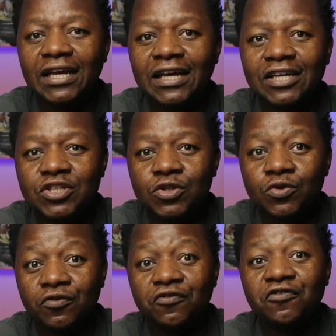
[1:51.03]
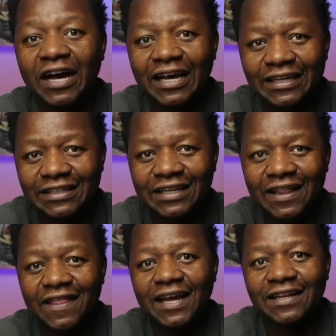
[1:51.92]
to find
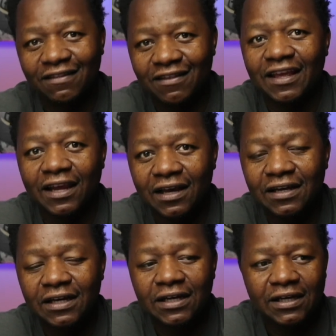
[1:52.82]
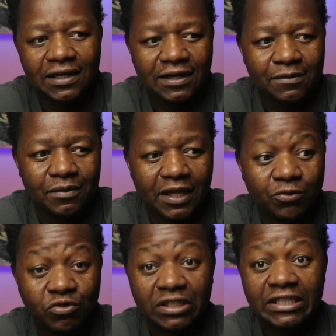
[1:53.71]
that thing that
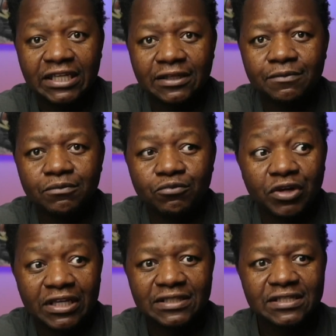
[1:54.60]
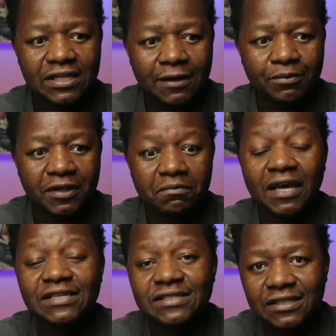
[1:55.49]
really brings up the
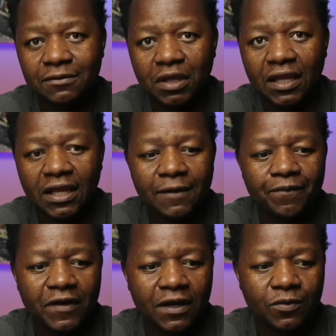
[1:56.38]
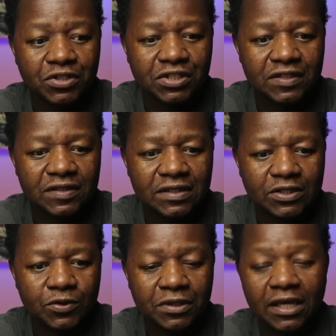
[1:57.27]
best in me, which is
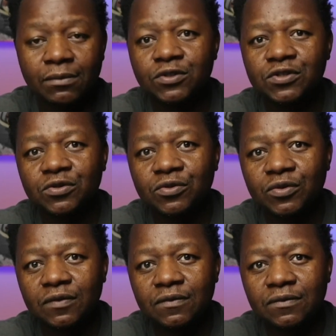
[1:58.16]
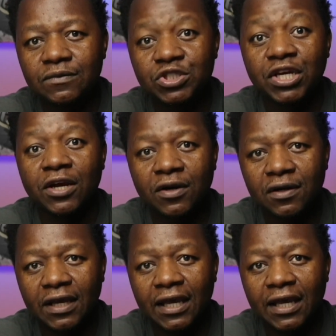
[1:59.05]
to be able to share and